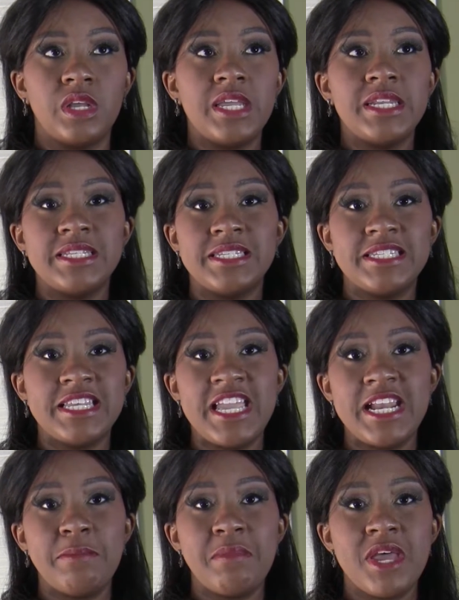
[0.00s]
an
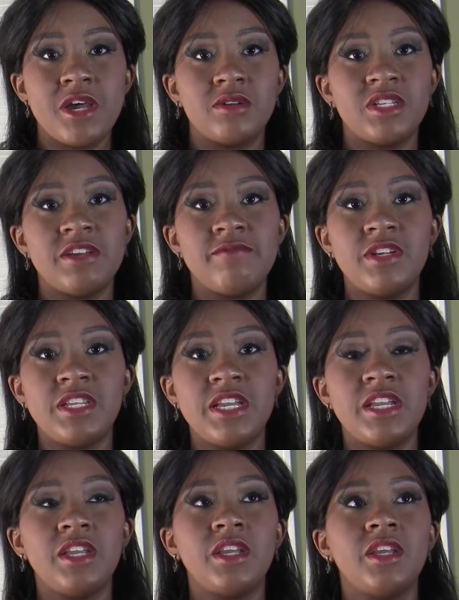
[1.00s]
insane amount every
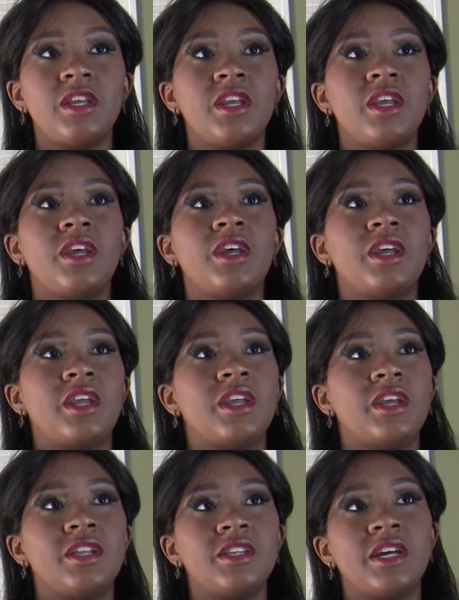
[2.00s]
day.
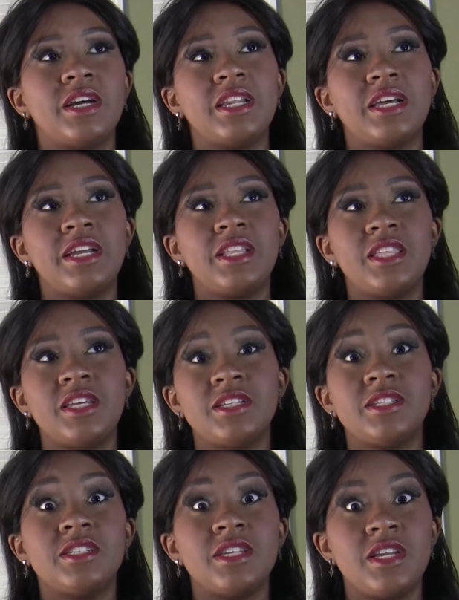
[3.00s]
And I like the
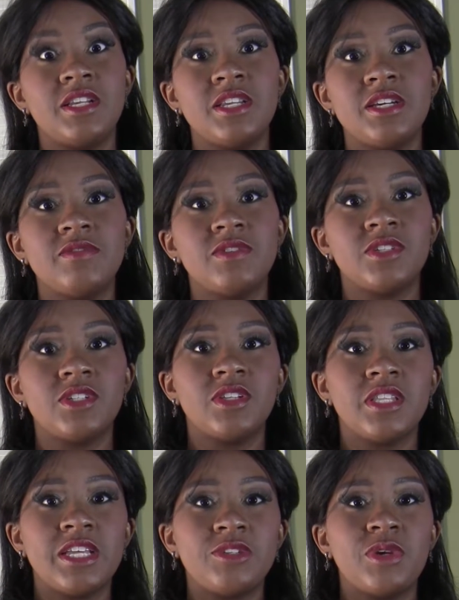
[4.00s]
insane level, so
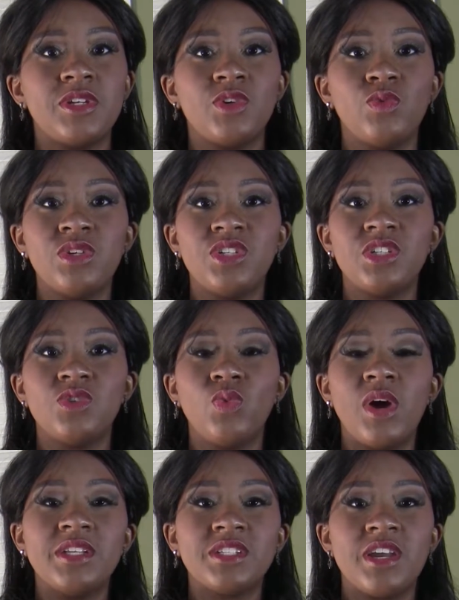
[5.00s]
that's what I do, which is
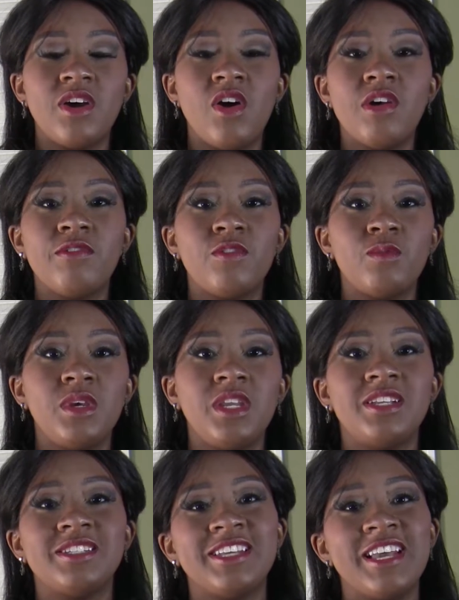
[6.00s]
why it's kind of hard for me,
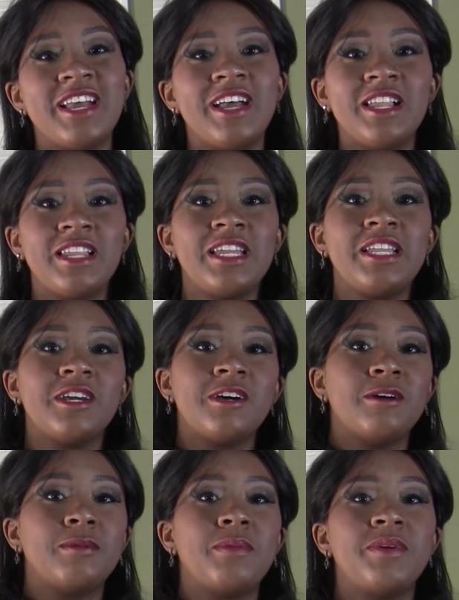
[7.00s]
because
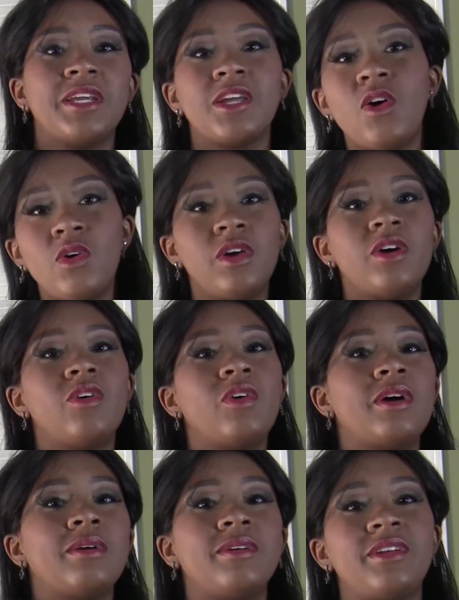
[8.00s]
I'll be like, oh no,
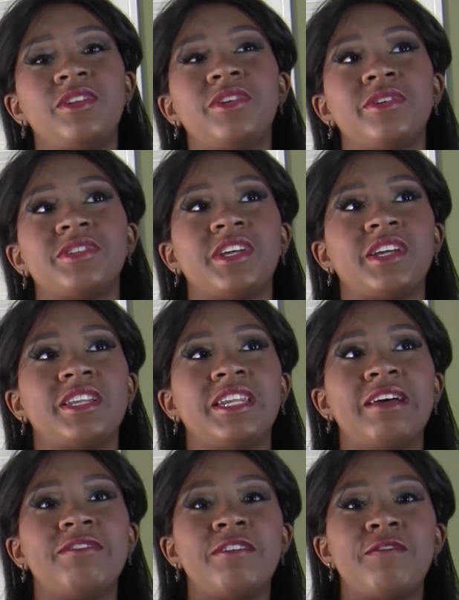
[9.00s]
it's like
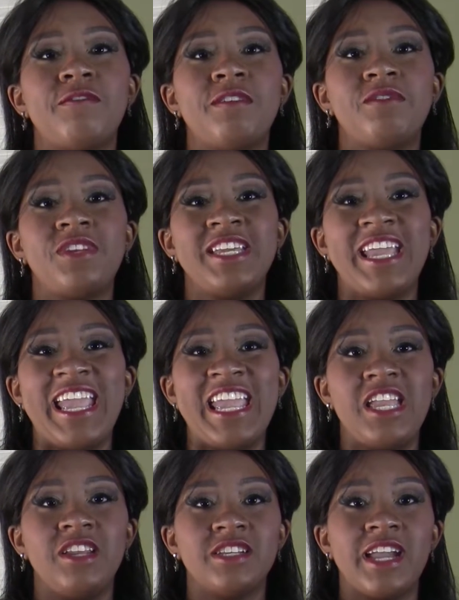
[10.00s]

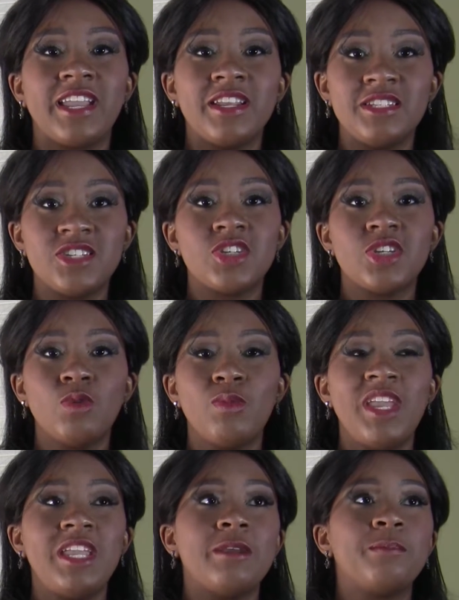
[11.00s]
11:58. I can still
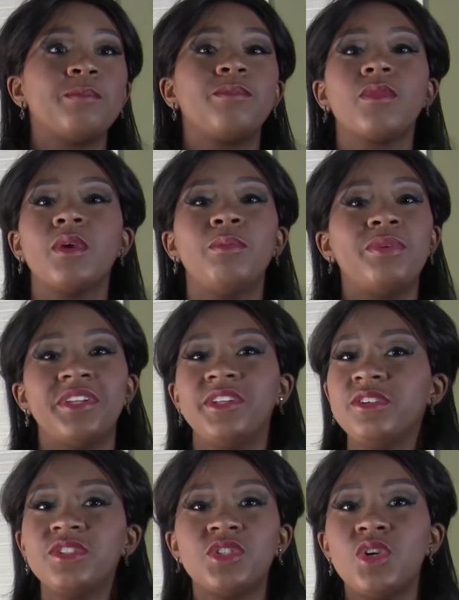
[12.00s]
make it, but
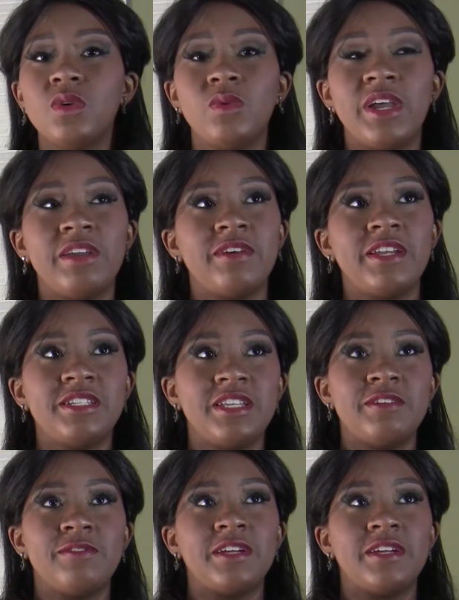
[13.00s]
there's no way if I